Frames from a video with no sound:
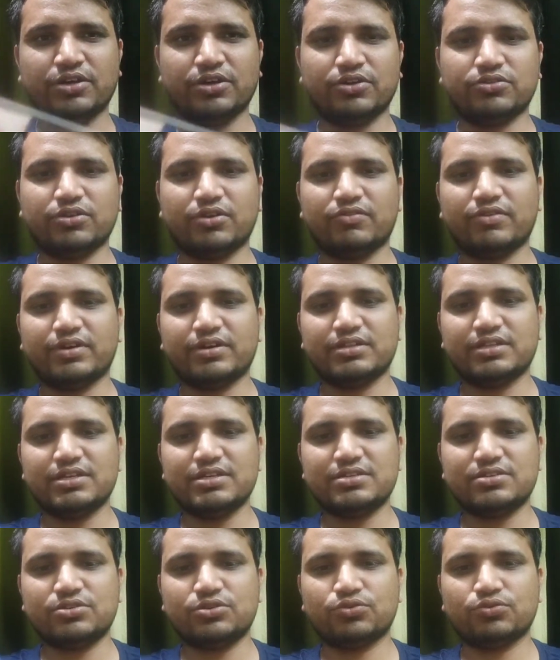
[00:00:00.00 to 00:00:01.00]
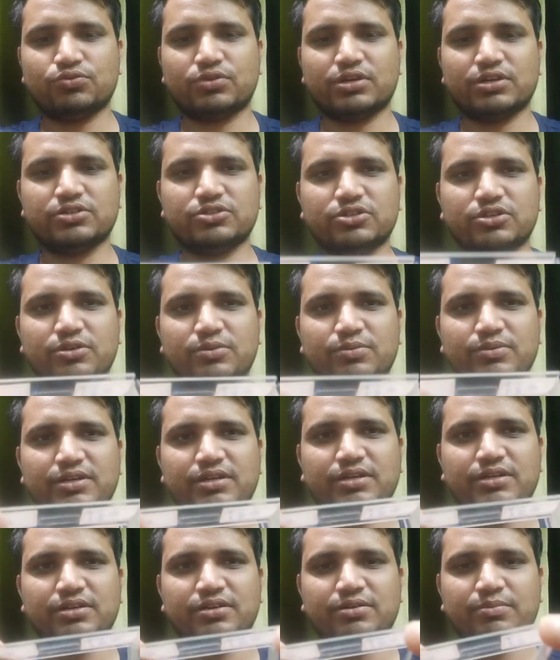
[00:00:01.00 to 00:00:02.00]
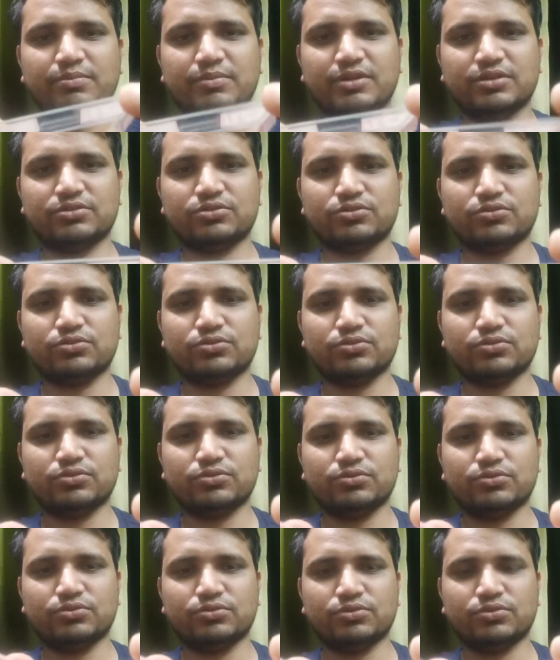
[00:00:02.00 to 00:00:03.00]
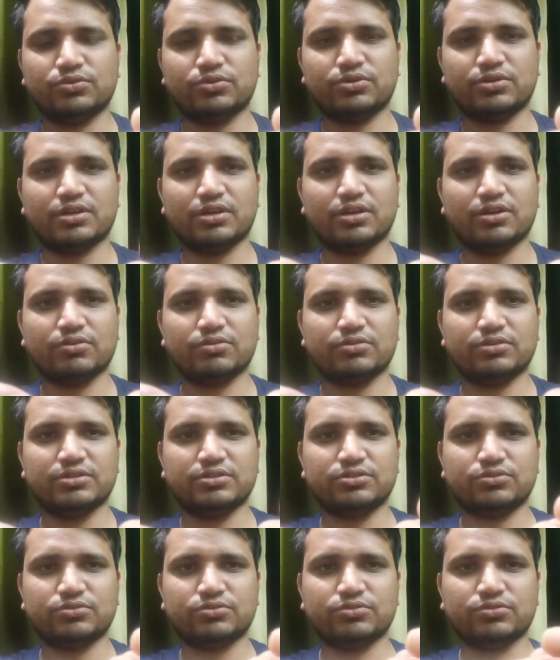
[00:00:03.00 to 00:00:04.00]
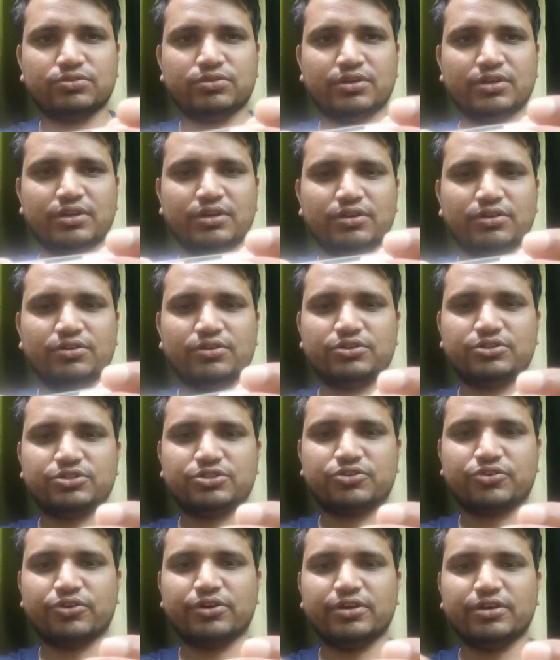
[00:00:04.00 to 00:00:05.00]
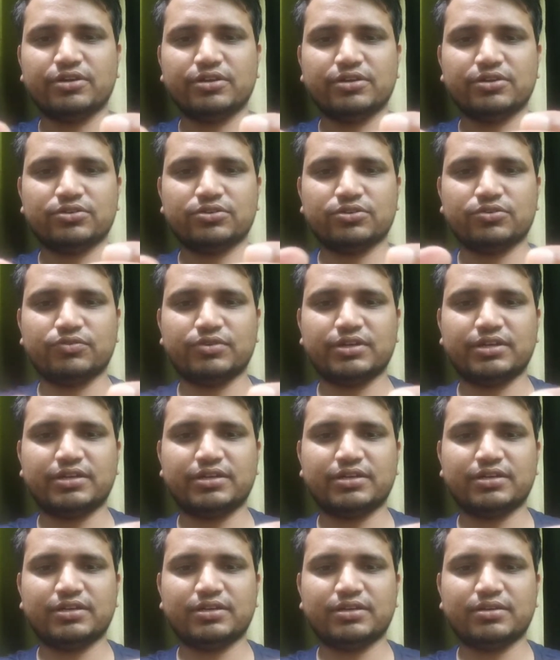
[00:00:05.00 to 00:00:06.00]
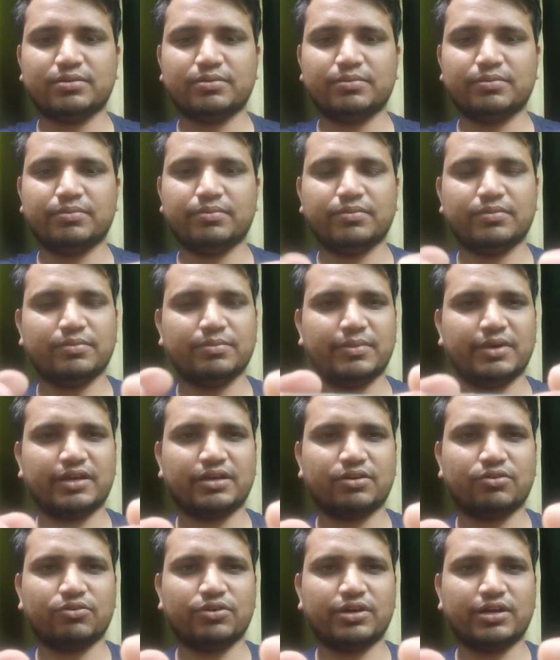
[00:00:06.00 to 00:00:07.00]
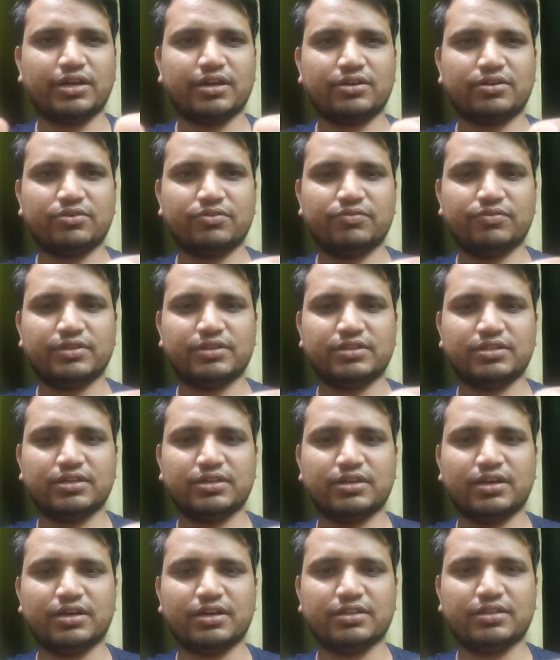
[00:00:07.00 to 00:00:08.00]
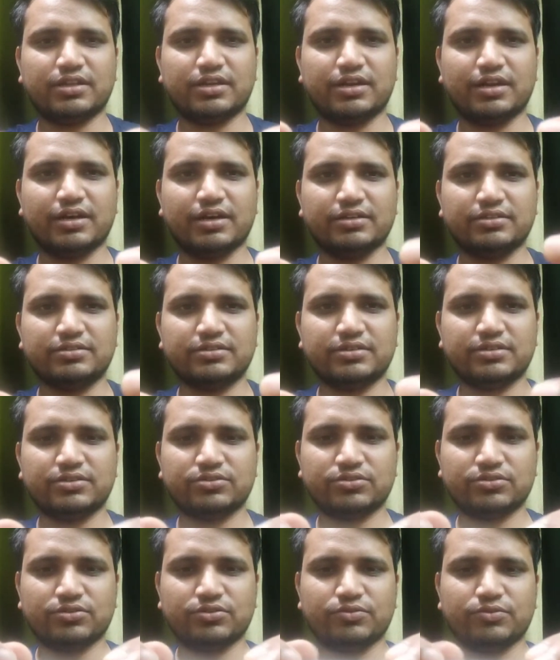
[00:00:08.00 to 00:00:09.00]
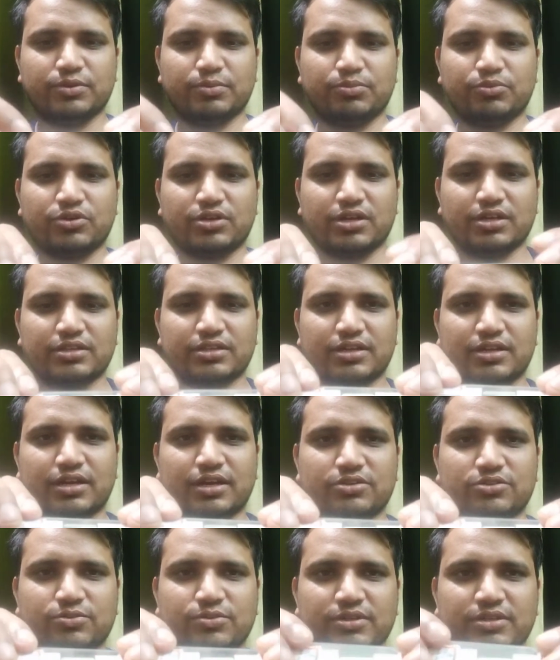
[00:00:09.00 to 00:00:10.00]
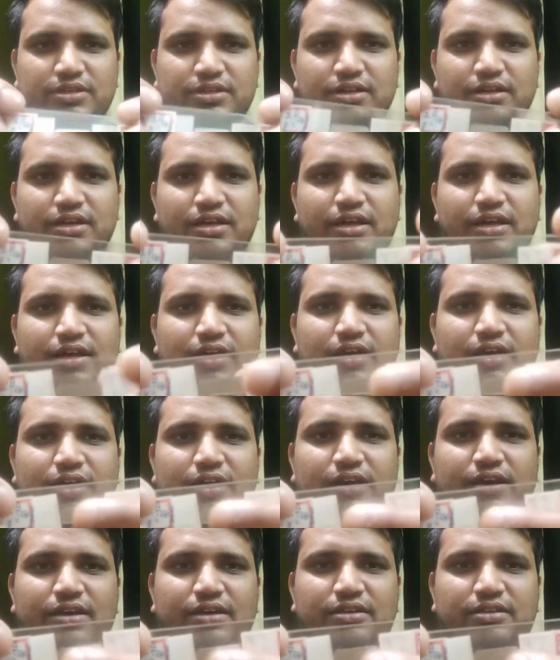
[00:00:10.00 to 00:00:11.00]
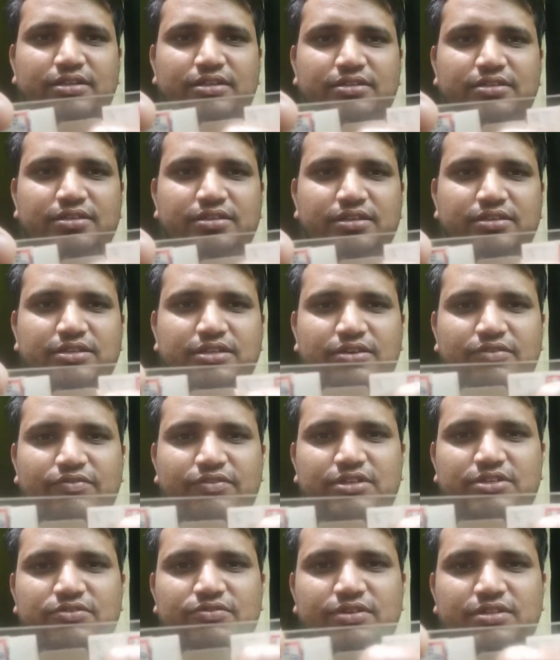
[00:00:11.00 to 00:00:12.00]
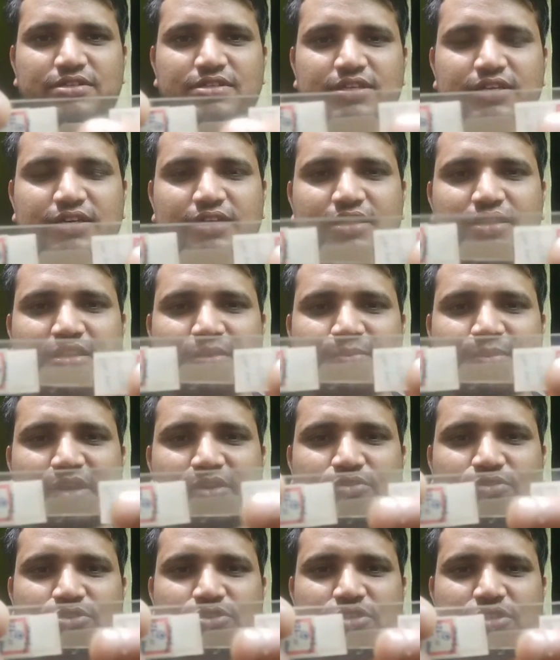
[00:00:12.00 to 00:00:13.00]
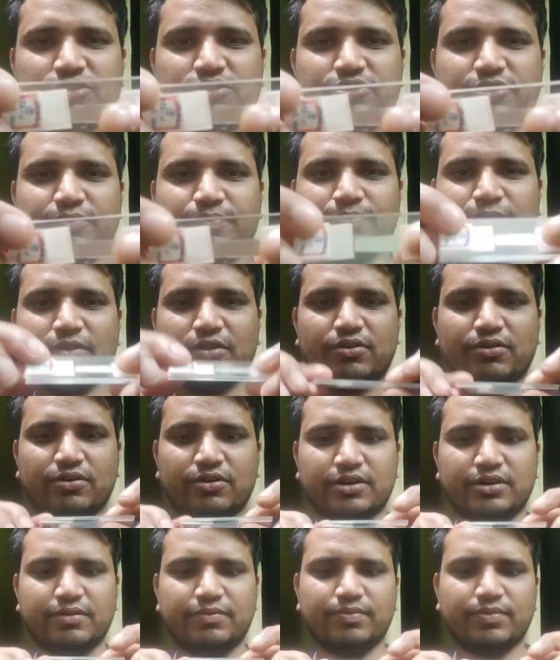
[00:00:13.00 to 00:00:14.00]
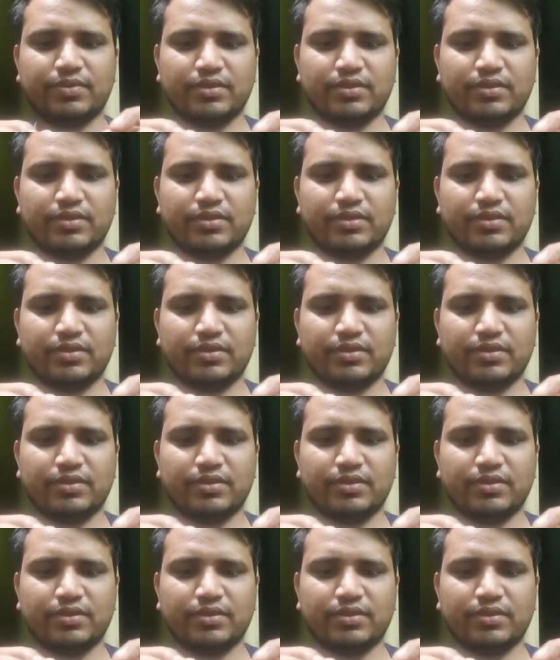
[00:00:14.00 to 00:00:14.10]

So after this, to conserve it and to do not allow this to destroy, so we make a contact with another glass. So we put another glass over there, and this is the thing which we see in the microstructure. Okay,